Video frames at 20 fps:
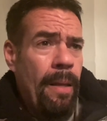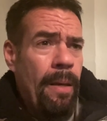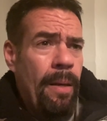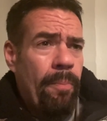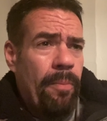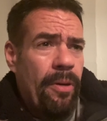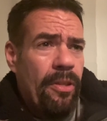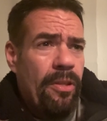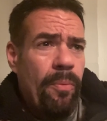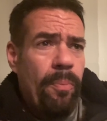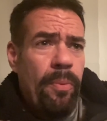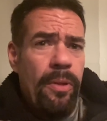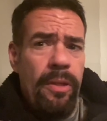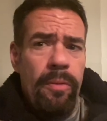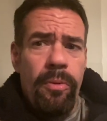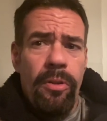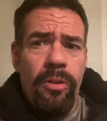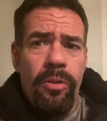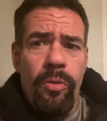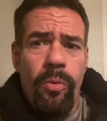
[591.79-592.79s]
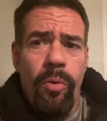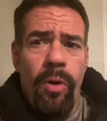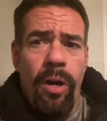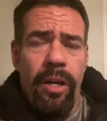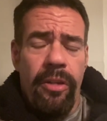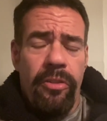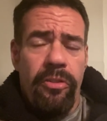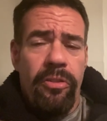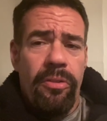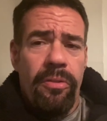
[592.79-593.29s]
But the people who
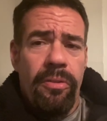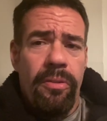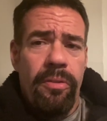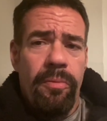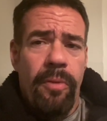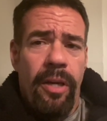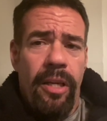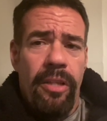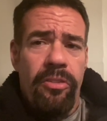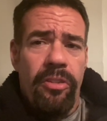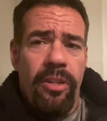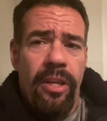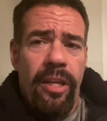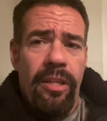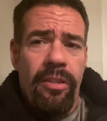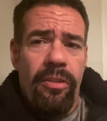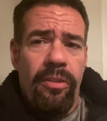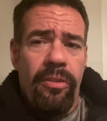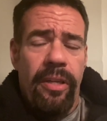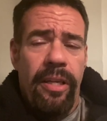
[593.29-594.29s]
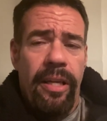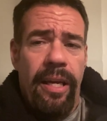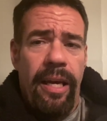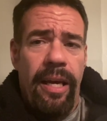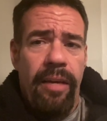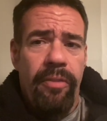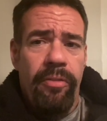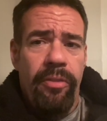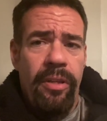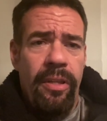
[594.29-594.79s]
watch my channel, they
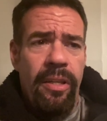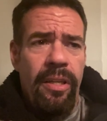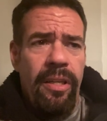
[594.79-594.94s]
have